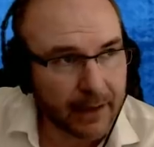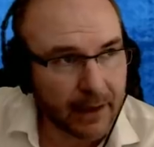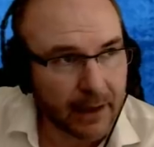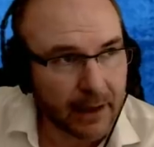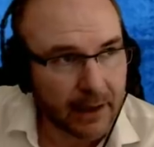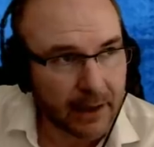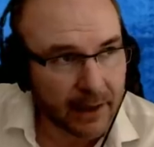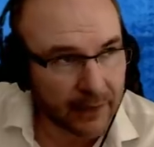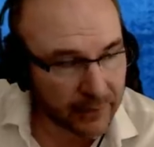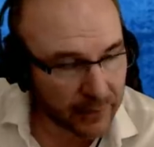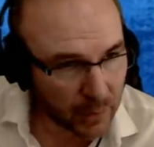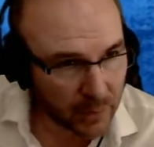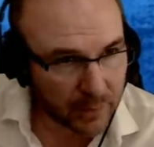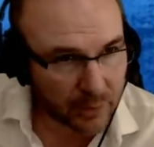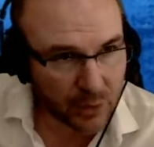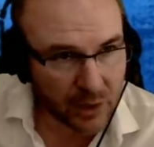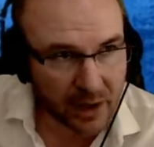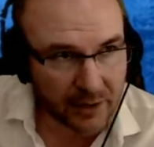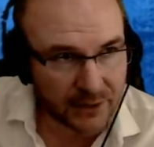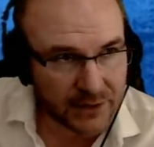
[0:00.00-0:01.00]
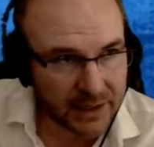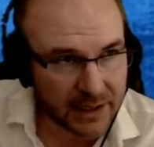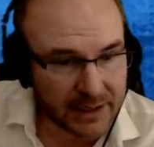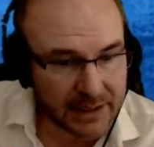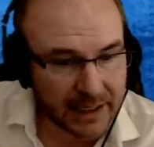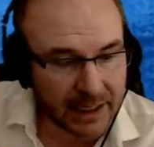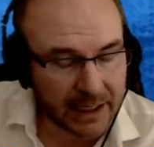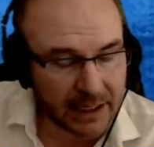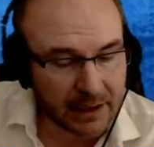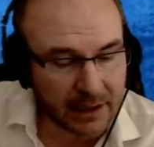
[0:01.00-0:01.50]
If there were prophecies
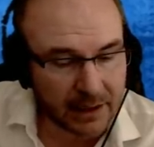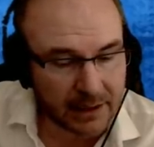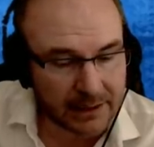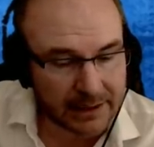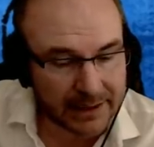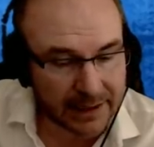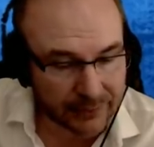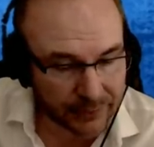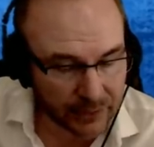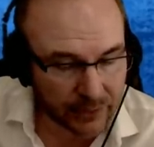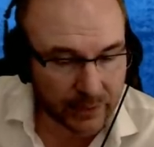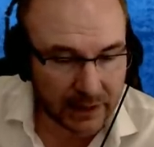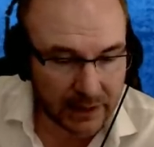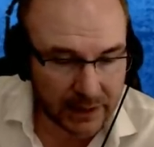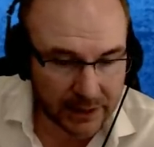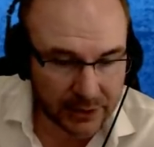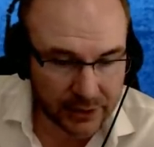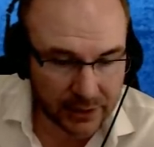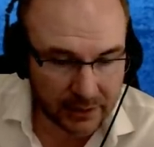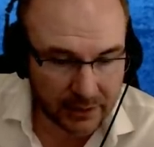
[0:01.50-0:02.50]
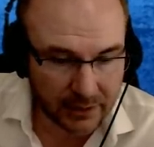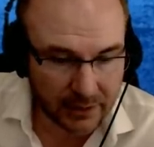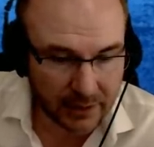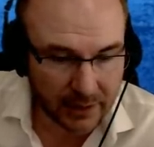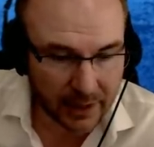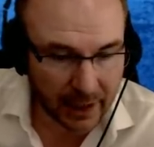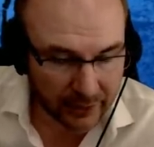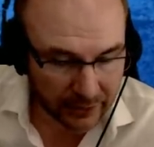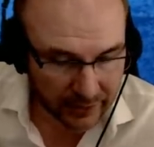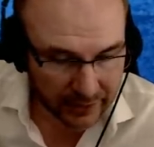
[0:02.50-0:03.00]
in a different religion
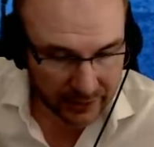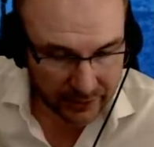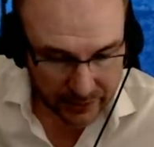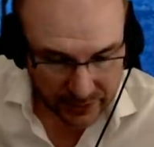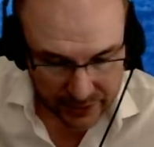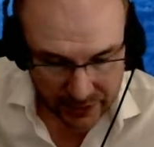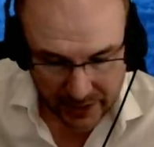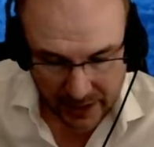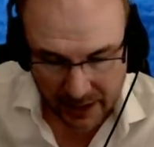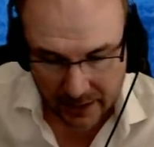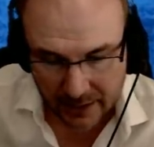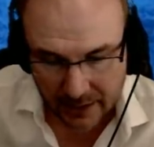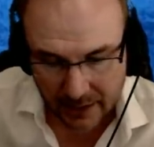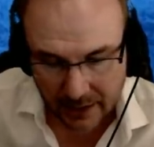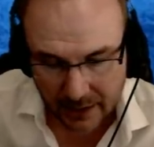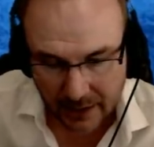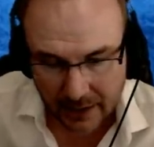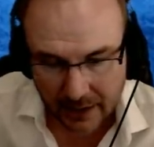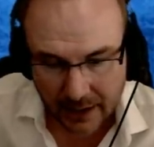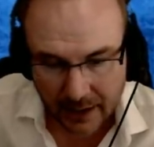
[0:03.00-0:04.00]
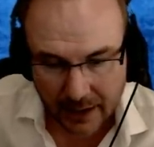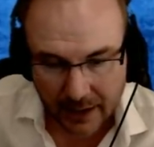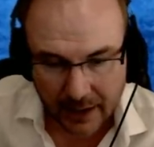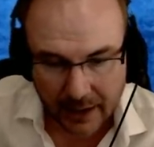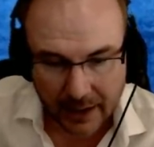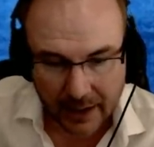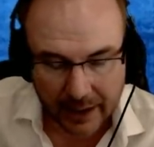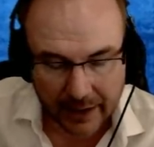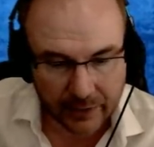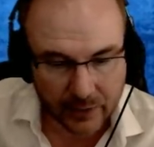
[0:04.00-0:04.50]
other than Christianity,
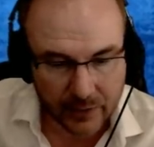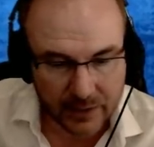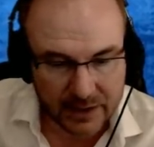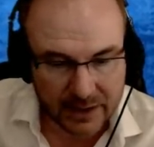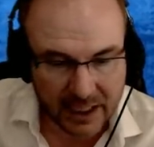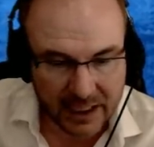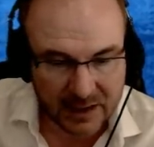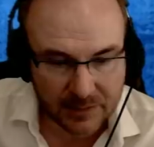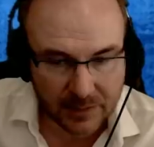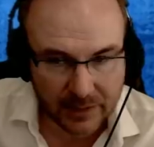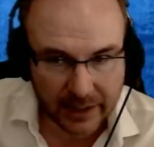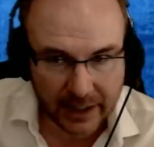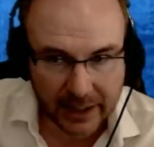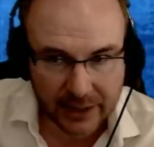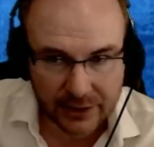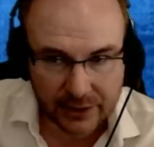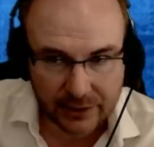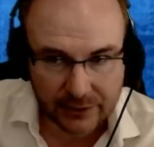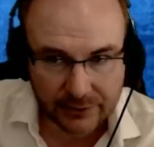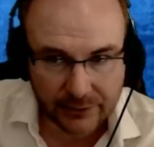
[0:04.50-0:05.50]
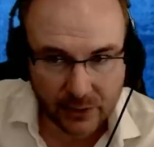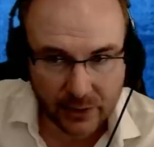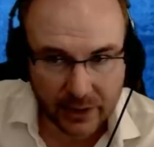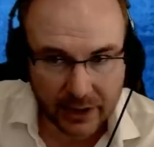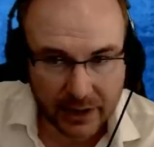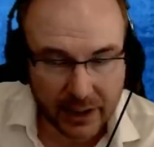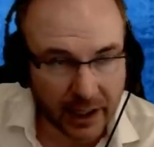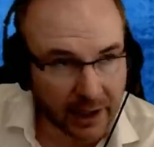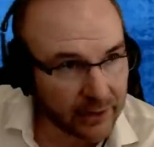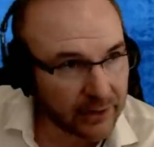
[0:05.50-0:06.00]
and there was an explanation for it
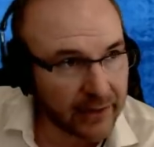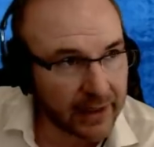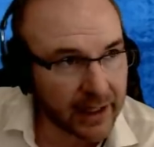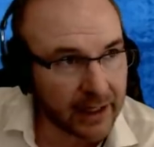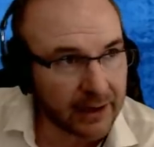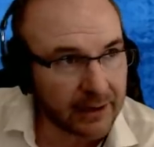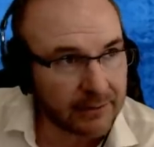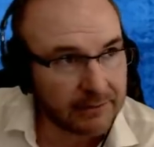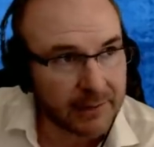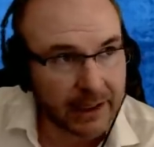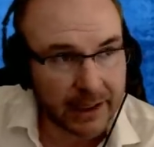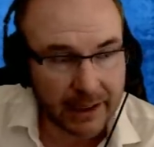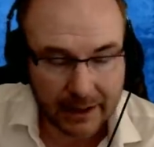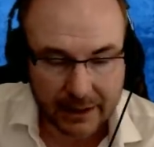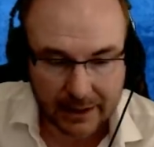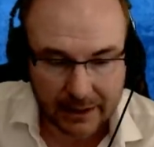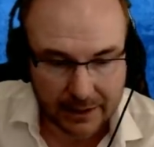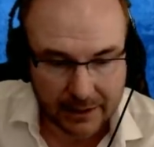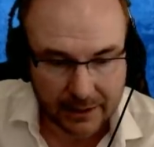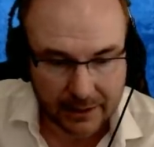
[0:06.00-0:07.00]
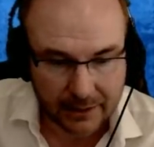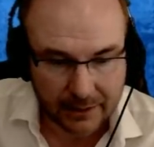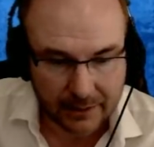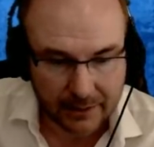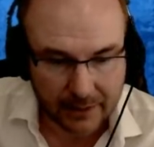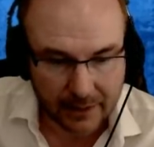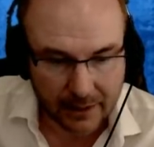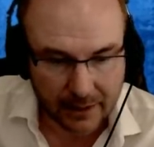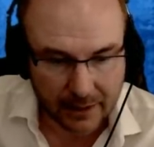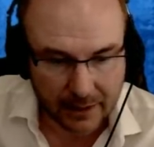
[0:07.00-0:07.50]
other than
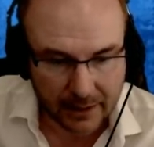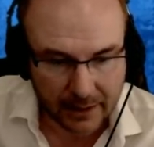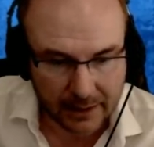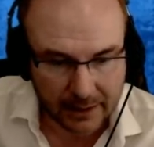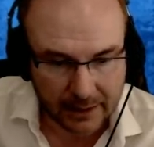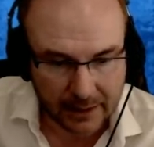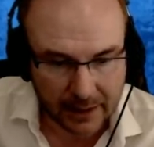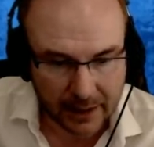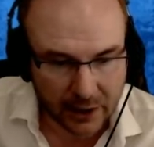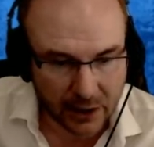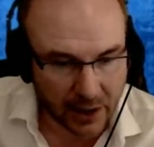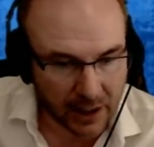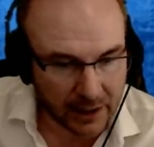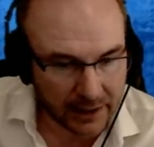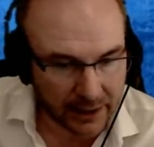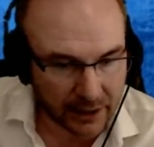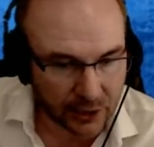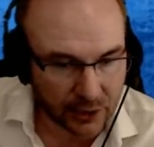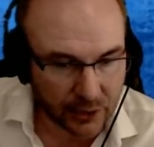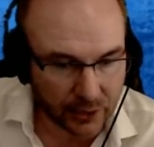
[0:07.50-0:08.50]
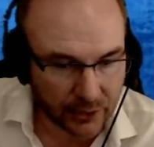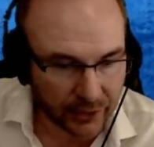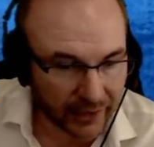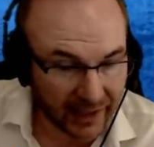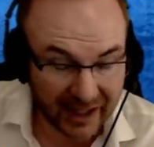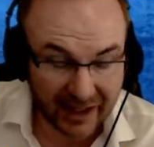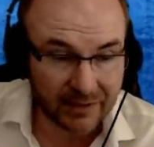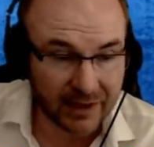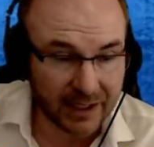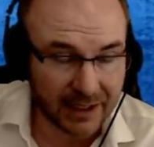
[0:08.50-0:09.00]
uh, a God that you don't think
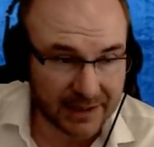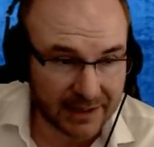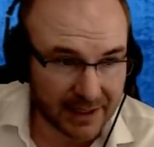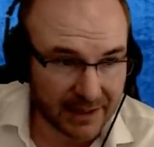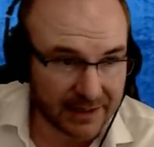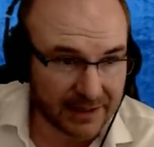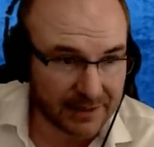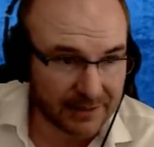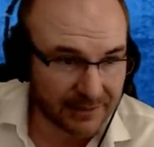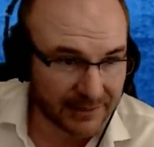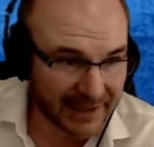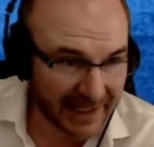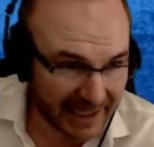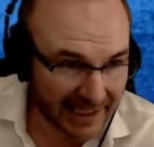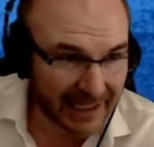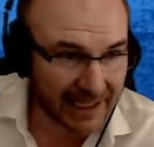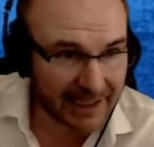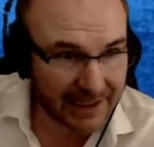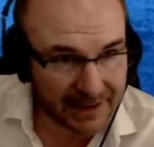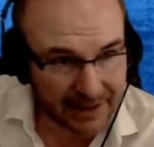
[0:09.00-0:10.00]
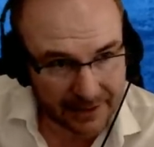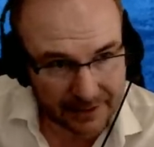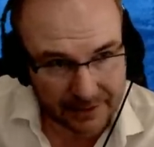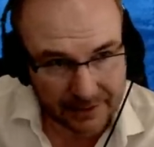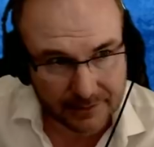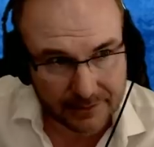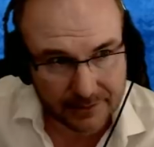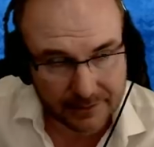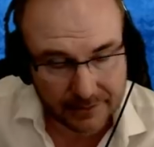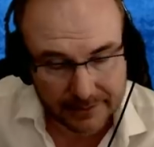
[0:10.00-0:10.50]
even exists did it,
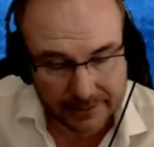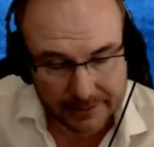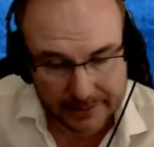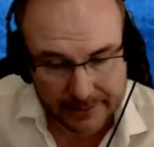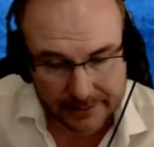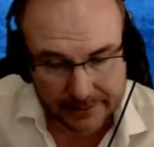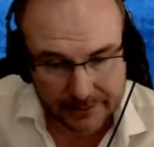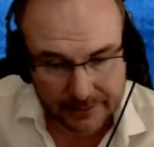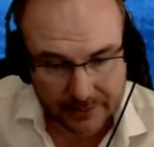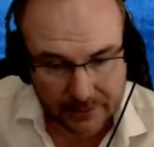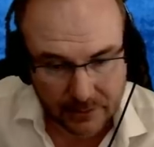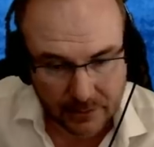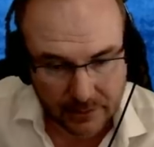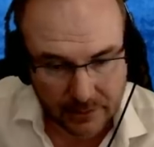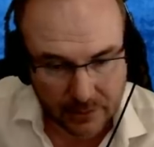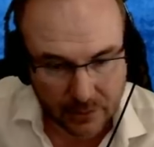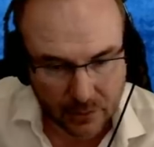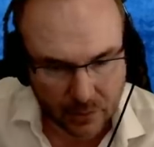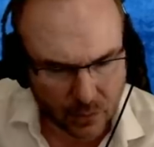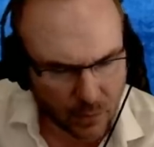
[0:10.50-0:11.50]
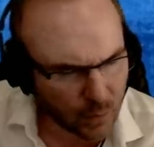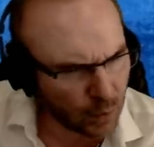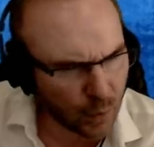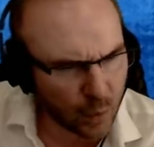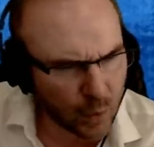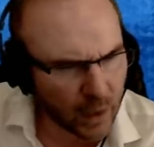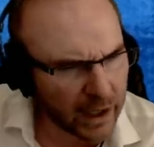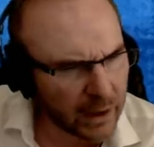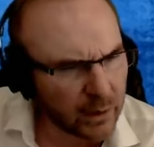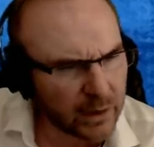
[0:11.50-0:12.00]

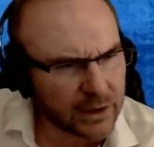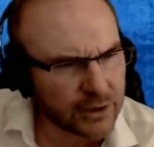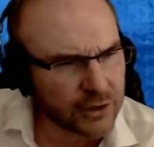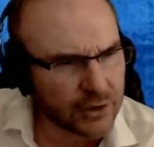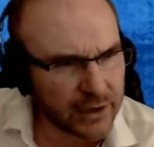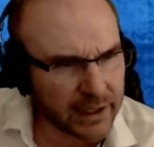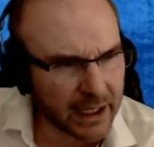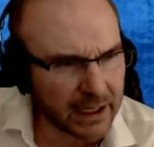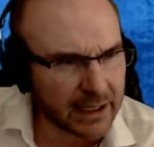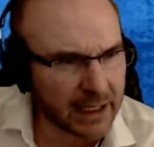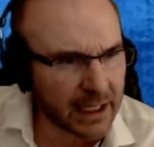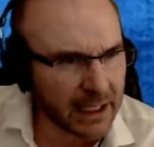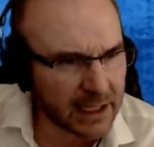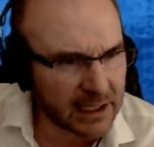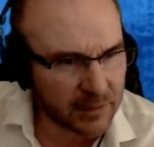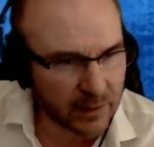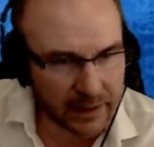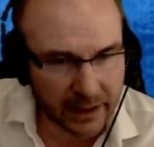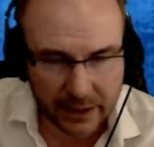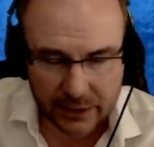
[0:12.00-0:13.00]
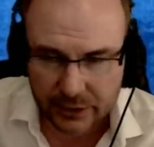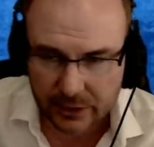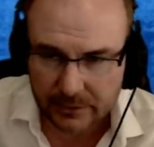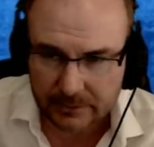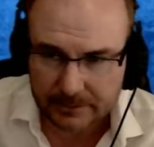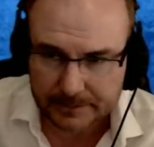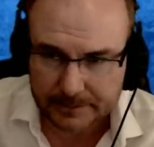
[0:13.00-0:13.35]
why wouldn't you take that explanation?